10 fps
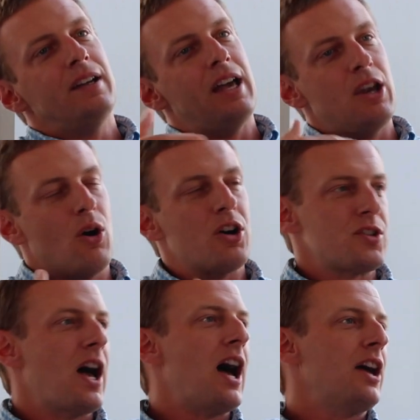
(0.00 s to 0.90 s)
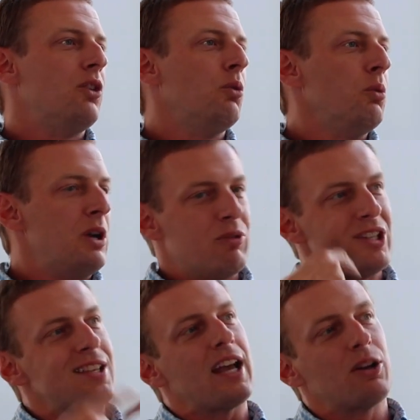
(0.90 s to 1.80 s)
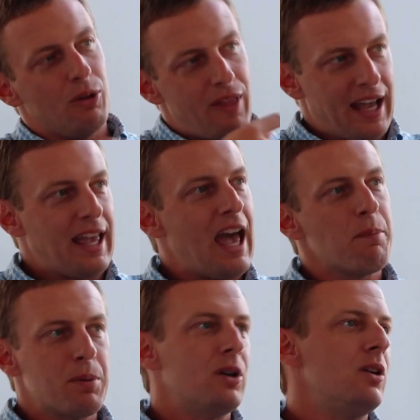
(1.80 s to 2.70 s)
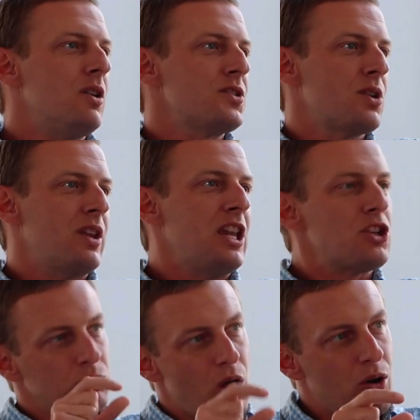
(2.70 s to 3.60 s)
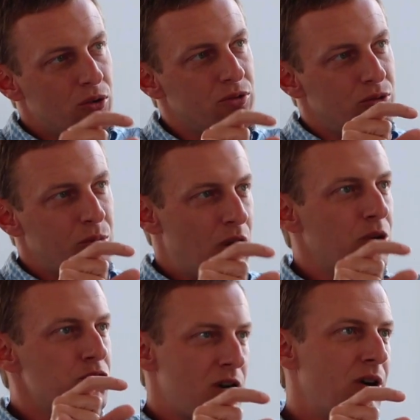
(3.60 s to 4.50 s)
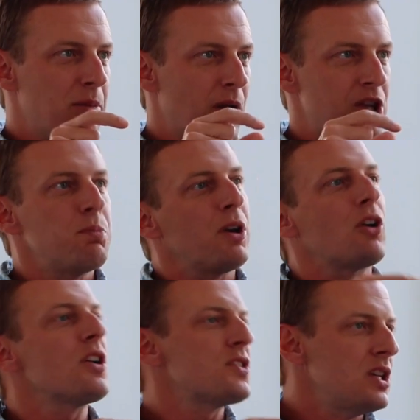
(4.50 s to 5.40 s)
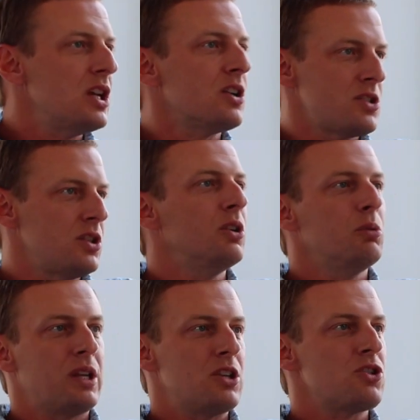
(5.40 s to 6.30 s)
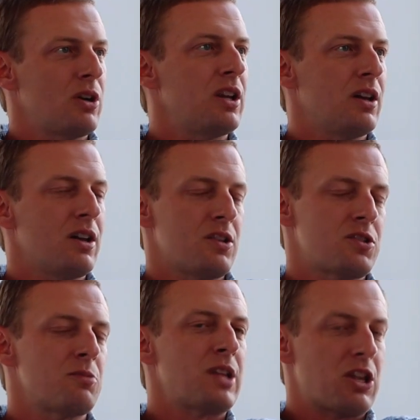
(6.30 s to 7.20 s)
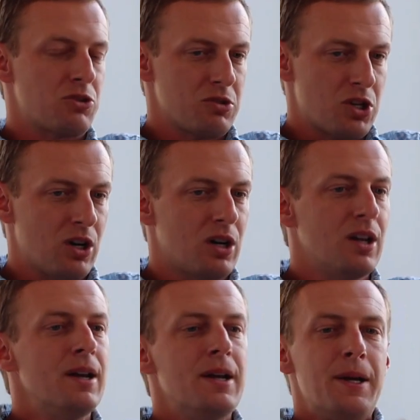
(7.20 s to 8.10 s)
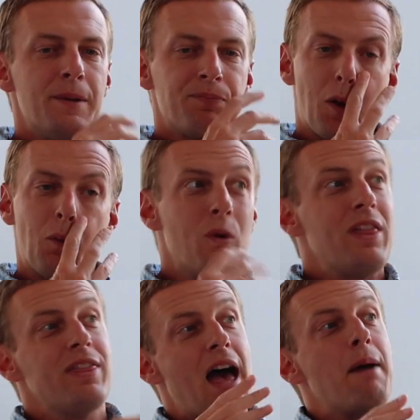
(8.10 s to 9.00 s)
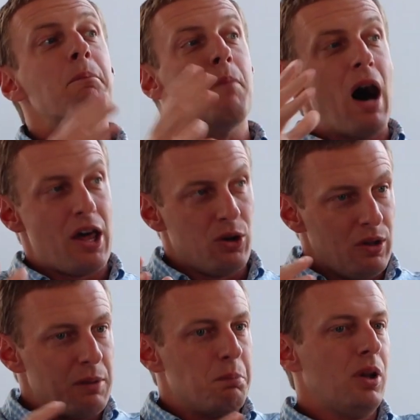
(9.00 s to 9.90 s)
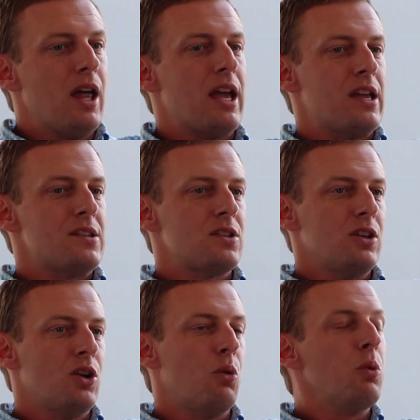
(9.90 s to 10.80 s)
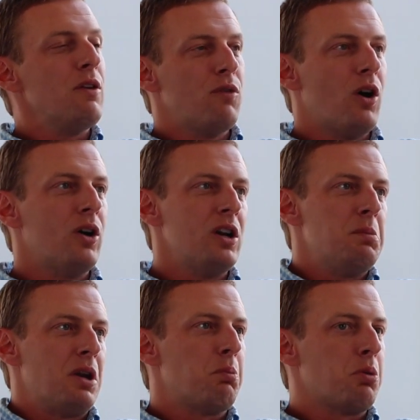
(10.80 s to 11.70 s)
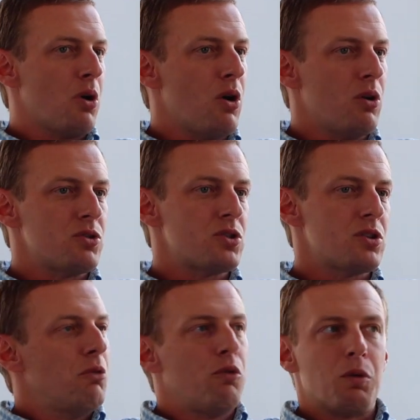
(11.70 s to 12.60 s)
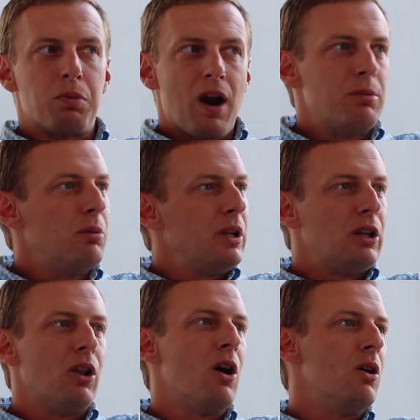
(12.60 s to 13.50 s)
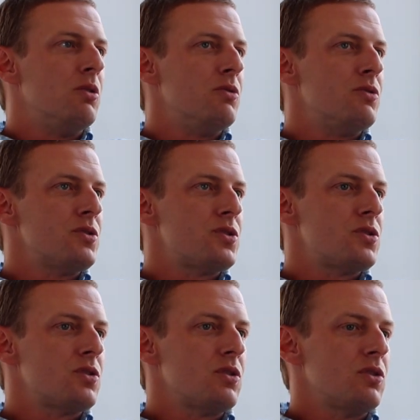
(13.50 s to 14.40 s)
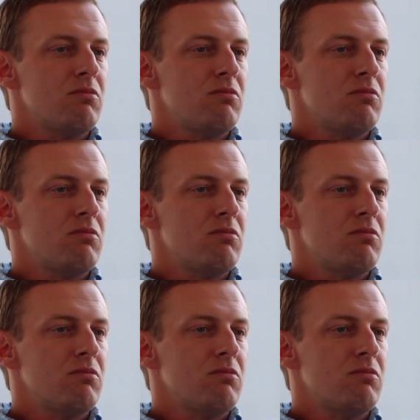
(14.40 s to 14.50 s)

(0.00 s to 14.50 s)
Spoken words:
And on our side, we recycle that capital so that each loan, we don't generate much, but across a year or two, we can generate a substantial return. So with that model in place, we've already been approached for probably loans,